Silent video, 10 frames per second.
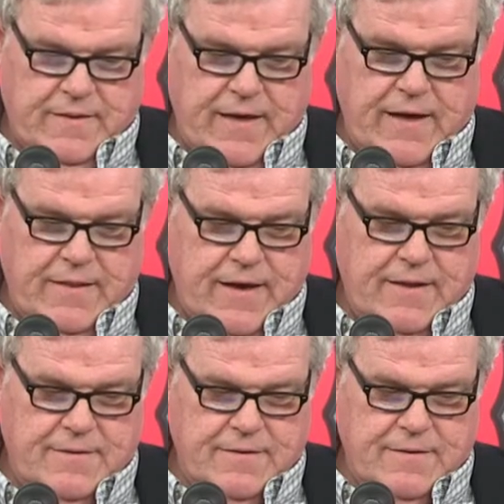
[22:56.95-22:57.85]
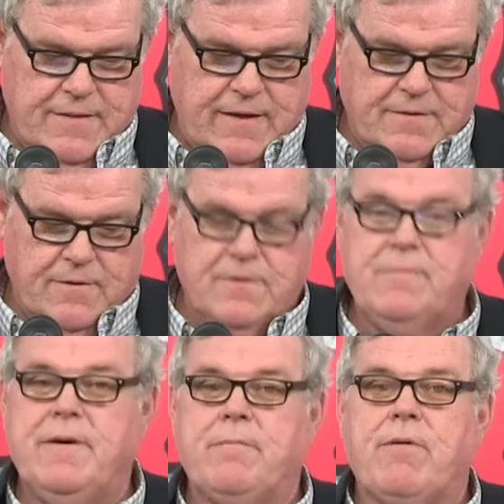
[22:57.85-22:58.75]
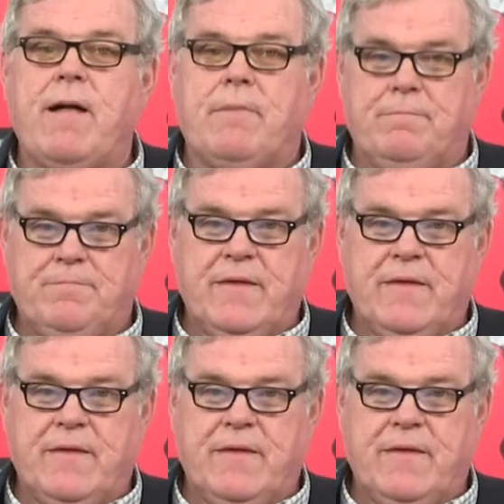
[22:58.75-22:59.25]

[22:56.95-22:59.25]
That's going to be a problem